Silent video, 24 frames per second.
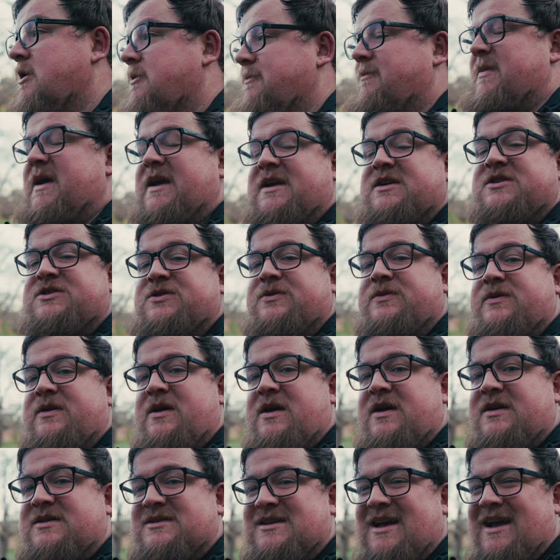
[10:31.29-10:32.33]
making sure
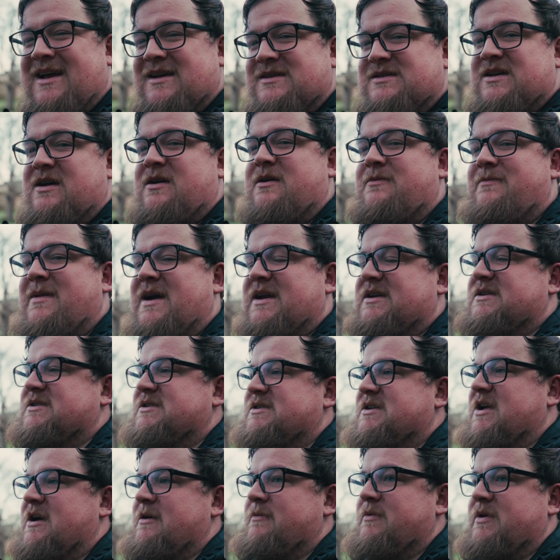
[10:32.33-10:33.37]
the settings are
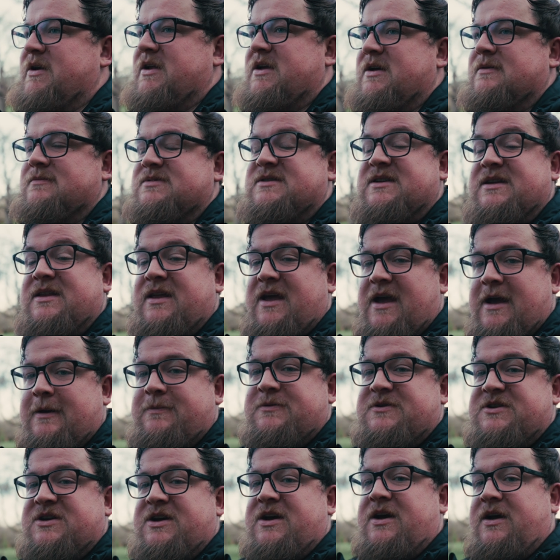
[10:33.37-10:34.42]
matched up when it comes to the
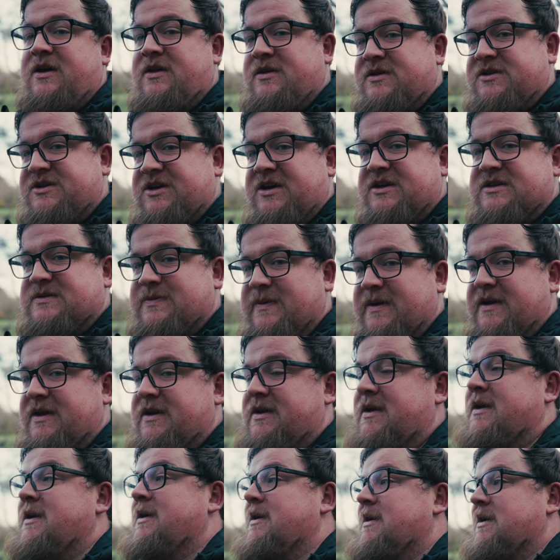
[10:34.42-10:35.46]
aperture, shutter
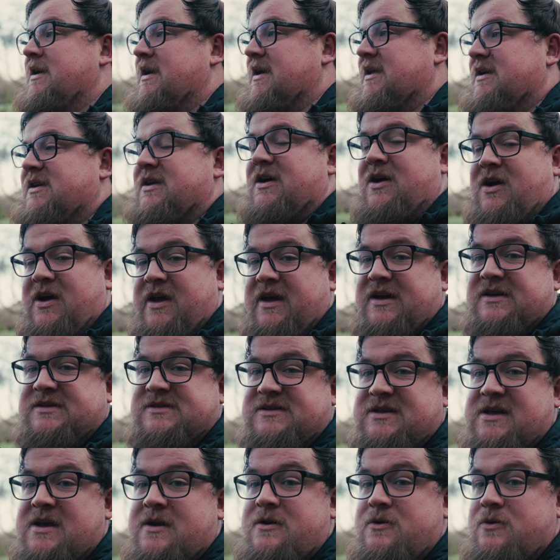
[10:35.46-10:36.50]
speed and
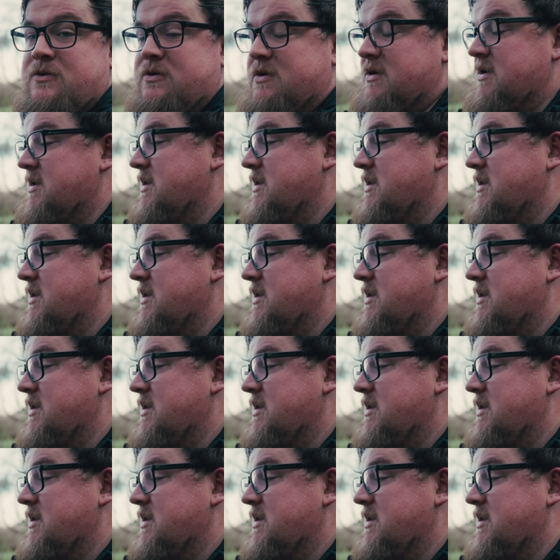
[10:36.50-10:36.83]
ISO.